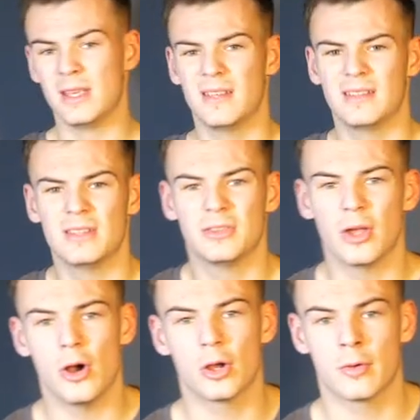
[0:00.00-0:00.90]
It's in the
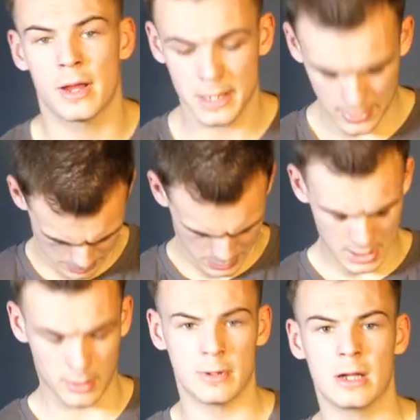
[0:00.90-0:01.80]
dark grey, but
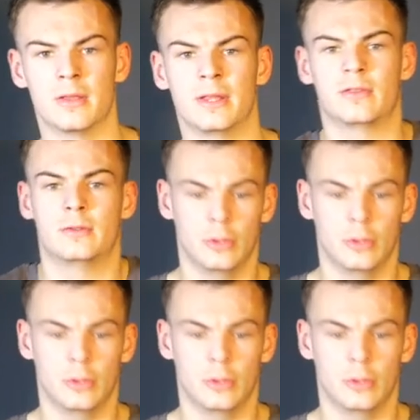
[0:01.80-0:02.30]
yeah, I really like this.